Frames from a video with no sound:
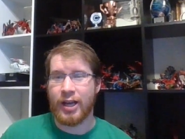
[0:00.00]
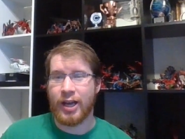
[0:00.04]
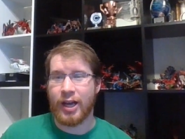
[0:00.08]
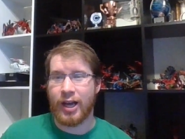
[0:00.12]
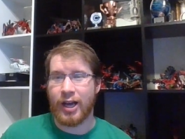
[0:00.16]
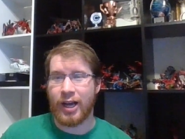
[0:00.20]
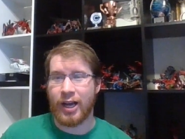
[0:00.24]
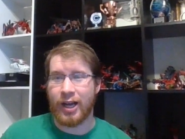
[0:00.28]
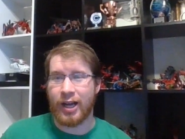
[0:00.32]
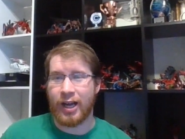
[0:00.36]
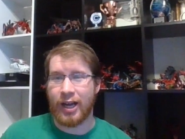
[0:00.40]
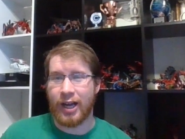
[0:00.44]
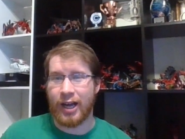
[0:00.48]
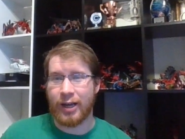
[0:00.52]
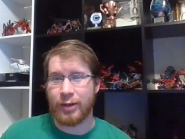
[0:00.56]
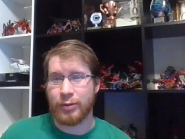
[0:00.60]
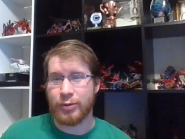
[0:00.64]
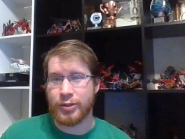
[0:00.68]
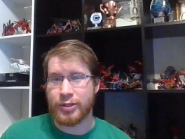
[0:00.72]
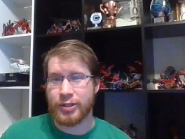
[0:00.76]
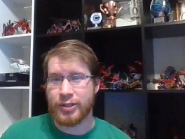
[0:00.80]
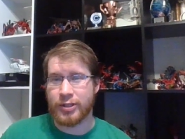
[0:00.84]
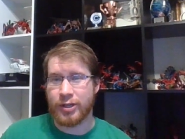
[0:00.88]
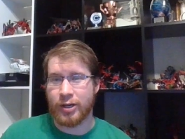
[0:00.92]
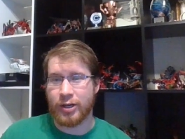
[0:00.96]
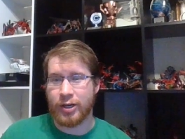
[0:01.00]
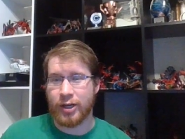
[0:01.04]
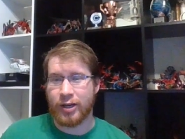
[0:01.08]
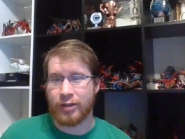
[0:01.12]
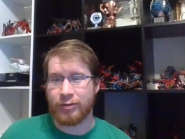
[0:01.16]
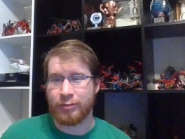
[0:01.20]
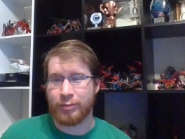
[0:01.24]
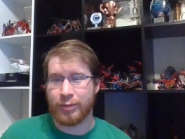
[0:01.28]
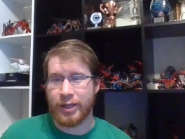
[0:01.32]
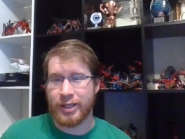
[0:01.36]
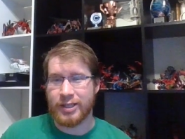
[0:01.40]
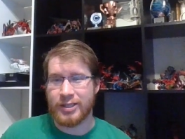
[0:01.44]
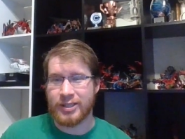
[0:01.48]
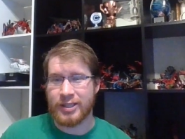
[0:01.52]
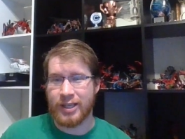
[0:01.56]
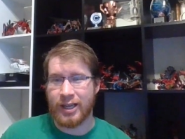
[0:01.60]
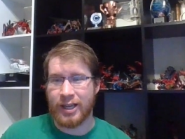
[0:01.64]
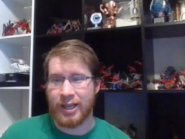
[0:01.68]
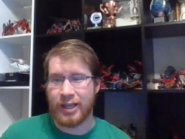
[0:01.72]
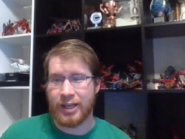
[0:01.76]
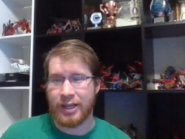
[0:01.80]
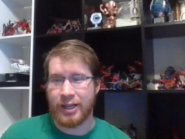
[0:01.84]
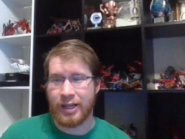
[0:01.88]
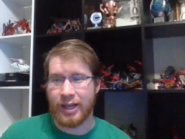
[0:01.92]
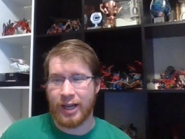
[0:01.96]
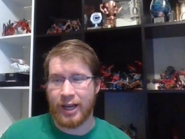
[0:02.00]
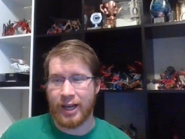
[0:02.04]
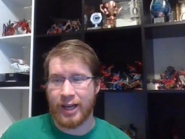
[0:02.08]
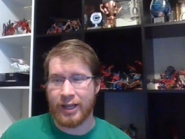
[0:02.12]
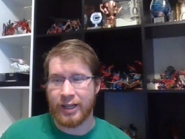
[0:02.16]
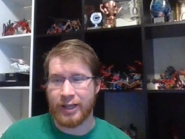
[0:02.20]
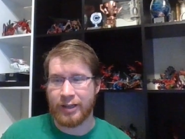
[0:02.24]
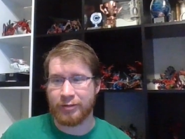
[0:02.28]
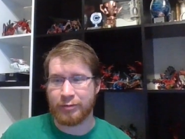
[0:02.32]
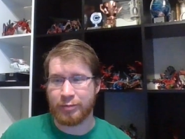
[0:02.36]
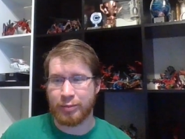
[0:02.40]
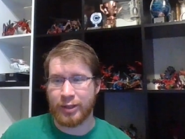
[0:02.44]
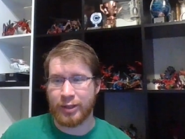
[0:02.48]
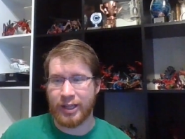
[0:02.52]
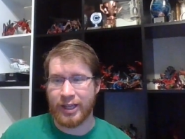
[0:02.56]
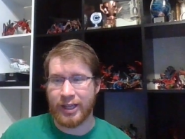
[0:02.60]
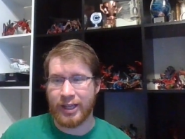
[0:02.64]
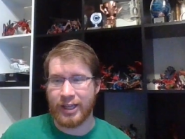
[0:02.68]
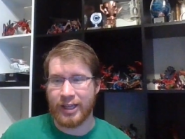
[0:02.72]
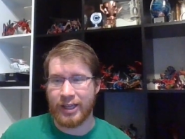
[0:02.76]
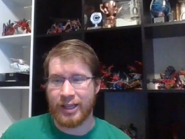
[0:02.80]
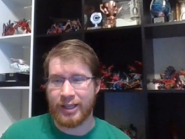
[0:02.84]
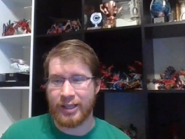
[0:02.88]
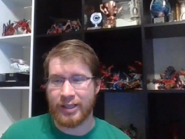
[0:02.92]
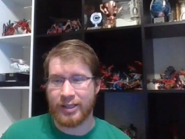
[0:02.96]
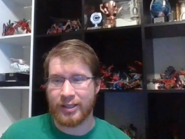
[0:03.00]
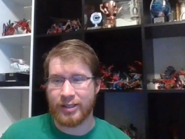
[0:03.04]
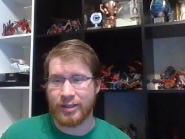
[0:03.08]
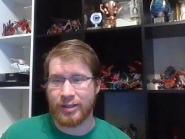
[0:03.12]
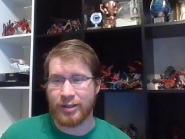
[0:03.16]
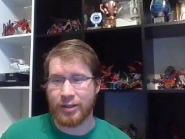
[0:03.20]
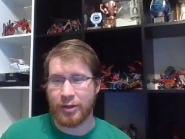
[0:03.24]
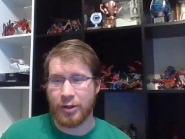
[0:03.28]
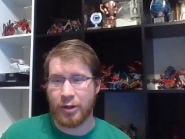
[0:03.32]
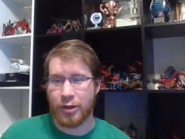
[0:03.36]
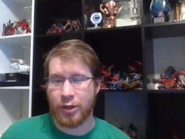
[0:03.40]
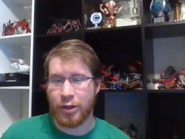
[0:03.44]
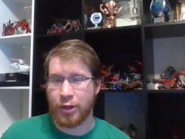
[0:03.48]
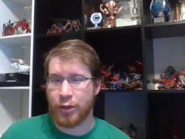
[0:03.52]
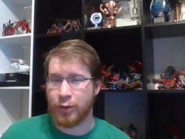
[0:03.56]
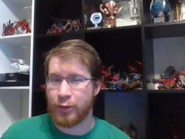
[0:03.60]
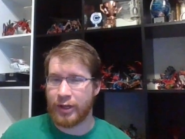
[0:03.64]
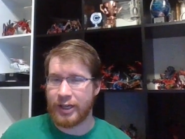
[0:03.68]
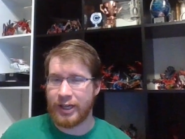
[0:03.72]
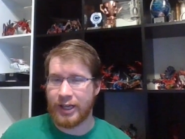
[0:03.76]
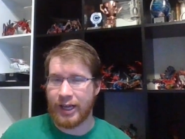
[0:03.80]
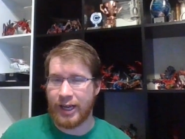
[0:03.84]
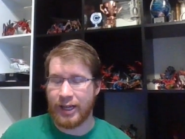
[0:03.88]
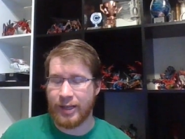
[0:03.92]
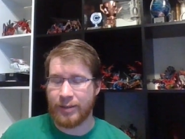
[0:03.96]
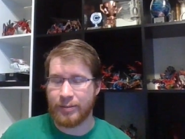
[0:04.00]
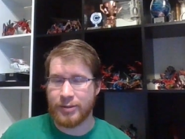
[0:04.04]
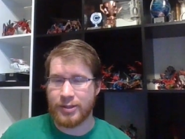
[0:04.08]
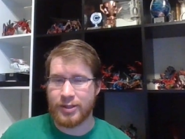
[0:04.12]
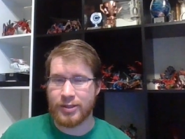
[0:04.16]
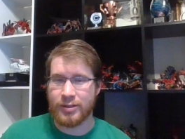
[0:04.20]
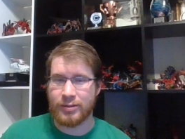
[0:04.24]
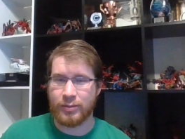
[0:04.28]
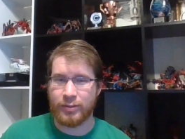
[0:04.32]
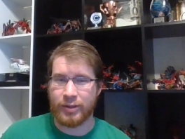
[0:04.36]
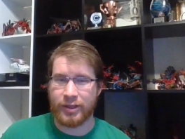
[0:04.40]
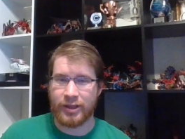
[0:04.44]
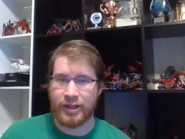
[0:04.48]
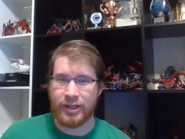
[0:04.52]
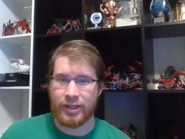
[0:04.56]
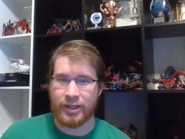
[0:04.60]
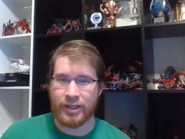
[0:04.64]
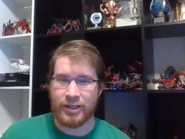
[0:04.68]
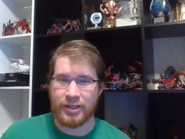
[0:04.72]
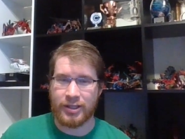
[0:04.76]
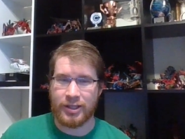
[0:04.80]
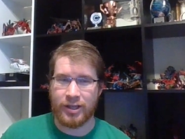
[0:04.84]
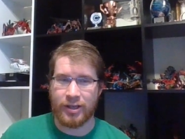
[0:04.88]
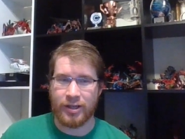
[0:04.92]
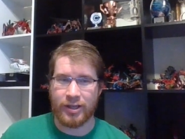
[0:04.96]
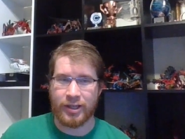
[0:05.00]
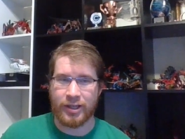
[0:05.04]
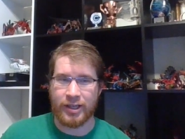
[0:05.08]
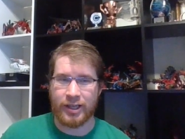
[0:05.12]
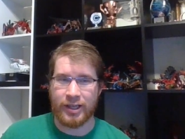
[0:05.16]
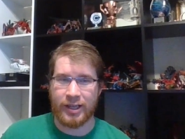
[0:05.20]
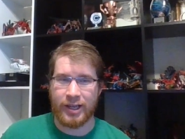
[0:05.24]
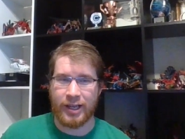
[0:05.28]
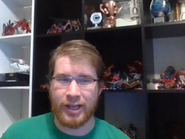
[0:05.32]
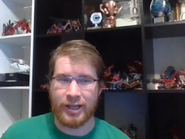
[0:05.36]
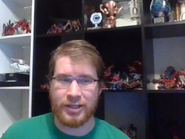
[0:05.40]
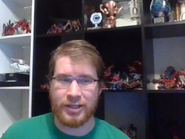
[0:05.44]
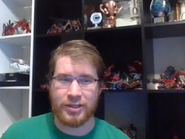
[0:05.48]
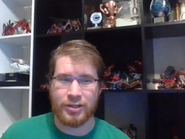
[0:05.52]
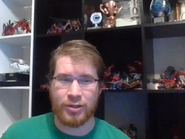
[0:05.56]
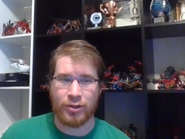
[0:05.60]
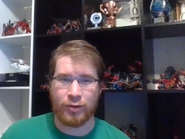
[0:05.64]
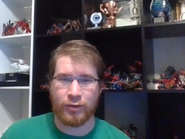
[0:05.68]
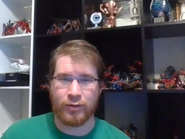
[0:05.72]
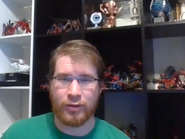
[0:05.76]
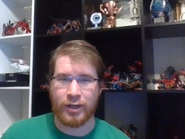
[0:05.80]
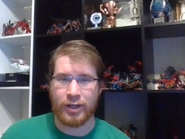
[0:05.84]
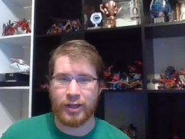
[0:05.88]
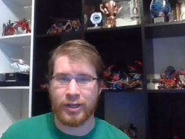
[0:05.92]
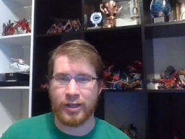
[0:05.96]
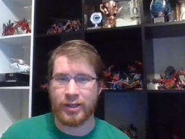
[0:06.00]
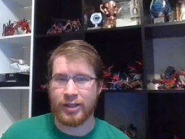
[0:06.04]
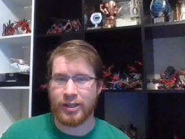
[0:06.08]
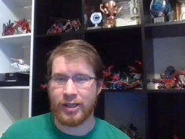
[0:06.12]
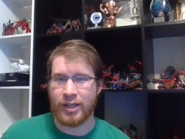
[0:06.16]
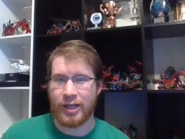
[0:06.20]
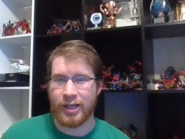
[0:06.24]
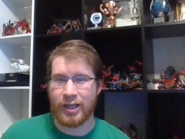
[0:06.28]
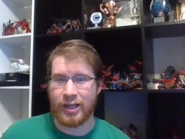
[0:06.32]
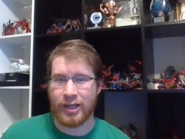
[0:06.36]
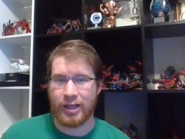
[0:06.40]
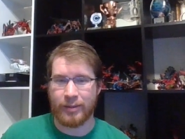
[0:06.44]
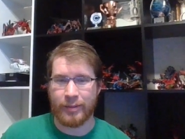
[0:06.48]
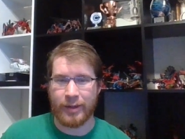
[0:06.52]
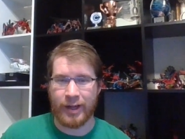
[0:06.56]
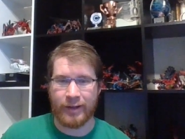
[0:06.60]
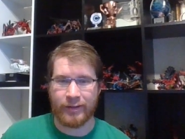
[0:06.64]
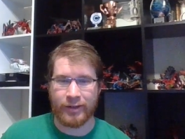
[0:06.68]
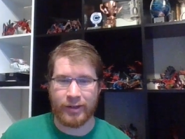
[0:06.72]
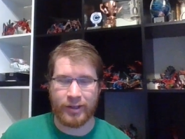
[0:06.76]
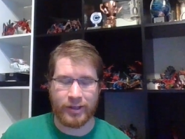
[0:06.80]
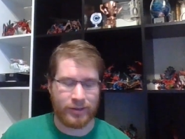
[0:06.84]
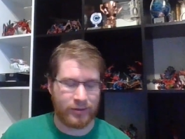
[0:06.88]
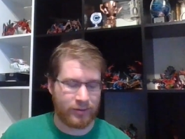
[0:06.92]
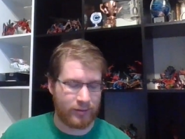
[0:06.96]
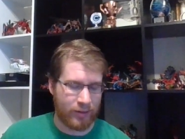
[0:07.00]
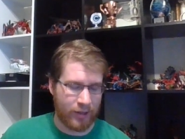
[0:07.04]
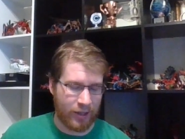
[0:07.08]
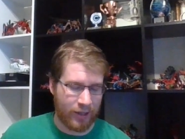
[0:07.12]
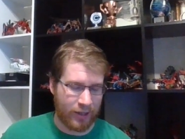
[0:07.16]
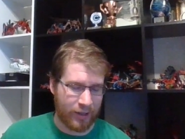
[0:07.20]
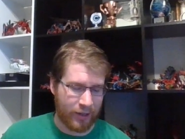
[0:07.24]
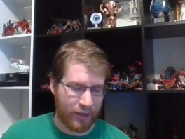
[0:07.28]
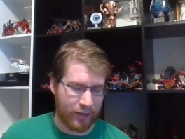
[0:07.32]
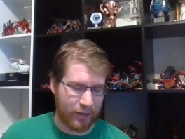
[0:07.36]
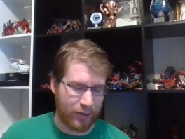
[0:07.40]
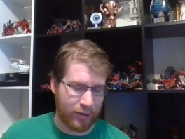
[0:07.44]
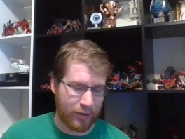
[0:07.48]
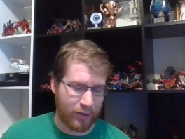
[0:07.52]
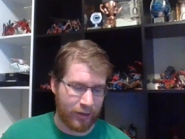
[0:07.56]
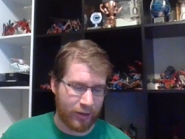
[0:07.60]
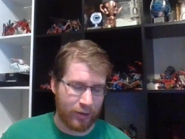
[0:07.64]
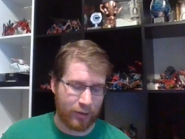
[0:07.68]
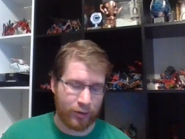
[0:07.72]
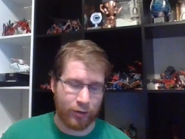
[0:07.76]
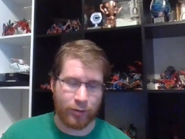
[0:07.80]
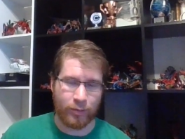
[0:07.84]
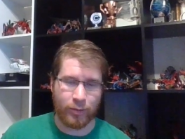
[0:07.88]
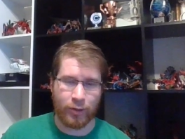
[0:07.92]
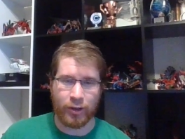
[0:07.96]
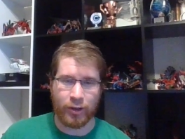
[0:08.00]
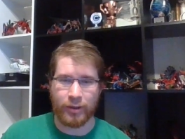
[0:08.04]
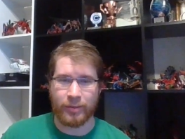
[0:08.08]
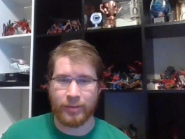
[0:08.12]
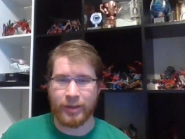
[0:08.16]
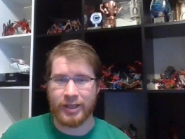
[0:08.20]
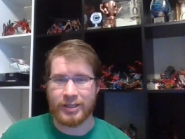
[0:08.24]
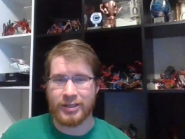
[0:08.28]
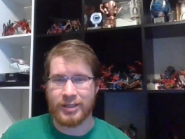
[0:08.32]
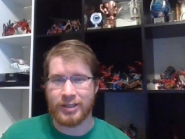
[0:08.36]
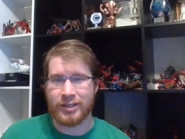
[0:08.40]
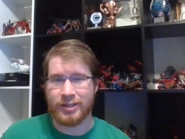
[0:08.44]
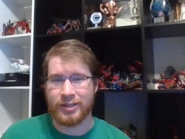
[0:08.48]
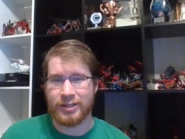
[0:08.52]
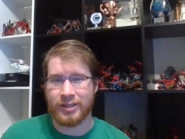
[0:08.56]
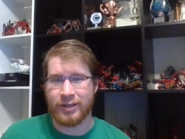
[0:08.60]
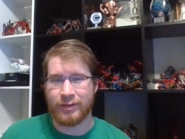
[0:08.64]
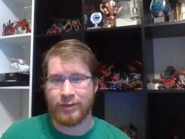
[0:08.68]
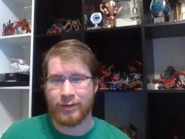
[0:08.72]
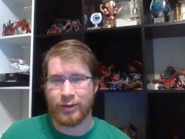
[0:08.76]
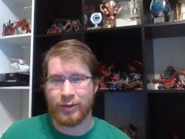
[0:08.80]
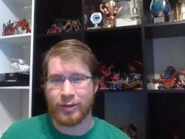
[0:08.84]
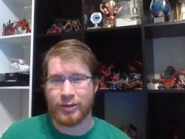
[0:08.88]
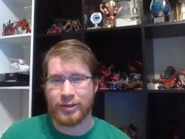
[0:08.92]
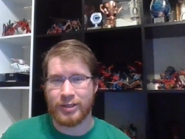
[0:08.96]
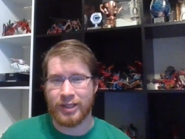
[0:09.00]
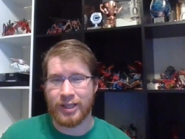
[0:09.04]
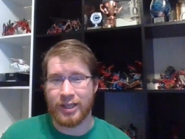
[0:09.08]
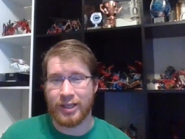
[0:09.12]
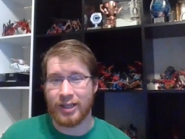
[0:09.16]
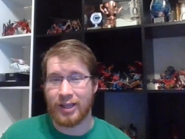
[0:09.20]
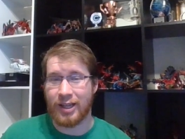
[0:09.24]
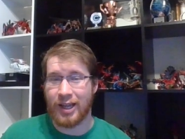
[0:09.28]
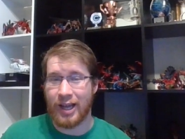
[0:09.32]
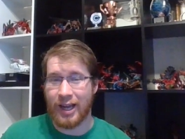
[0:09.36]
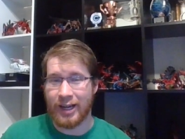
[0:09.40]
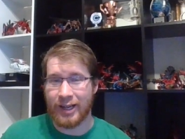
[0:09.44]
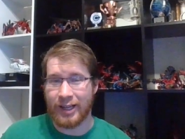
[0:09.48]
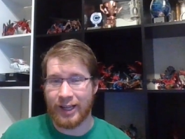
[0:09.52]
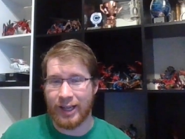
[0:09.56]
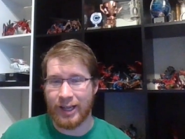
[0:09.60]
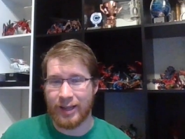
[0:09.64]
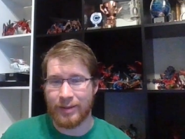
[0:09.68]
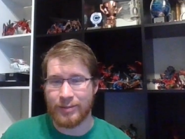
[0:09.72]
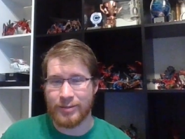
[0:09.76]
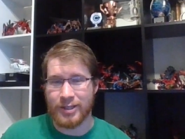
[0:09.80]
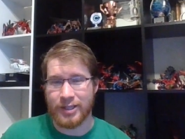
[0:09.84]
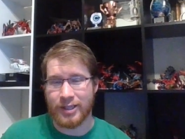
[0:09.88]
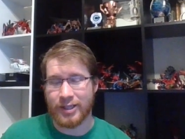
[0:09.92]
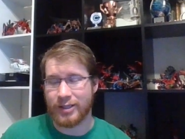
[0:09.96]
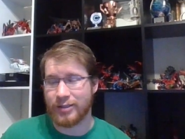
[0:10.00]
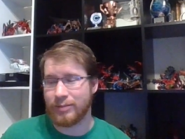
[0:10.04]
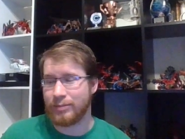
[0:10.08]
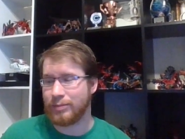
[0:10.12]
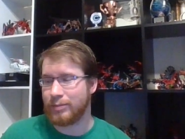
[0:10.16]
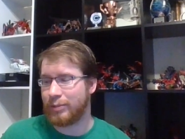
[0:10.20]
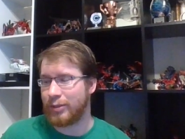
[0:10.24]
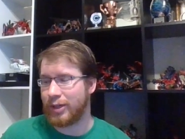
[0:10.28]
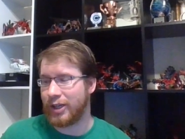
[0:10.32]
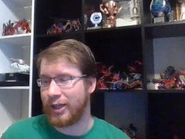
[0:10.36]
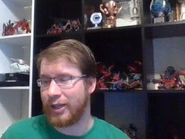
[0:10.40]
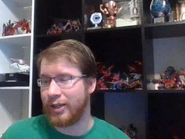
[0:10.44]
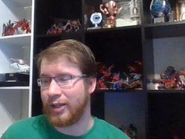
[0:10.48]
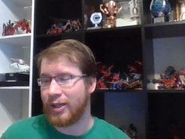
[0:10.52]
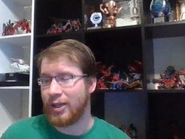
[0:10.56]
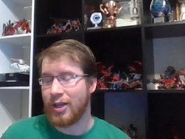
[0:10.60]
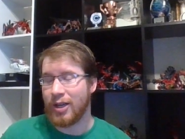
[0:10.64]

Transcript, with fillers: Uh, I will start off by saying I have played three games with the Tyranid Index so far. Um, having a, a, little newborn makes it difficult to get a lot of games in, but